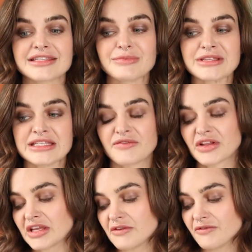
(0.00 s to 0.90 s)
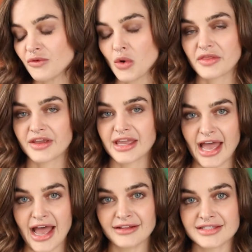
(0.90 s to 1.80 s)
specifically for the
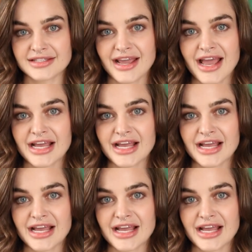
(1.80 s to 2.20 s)
cats,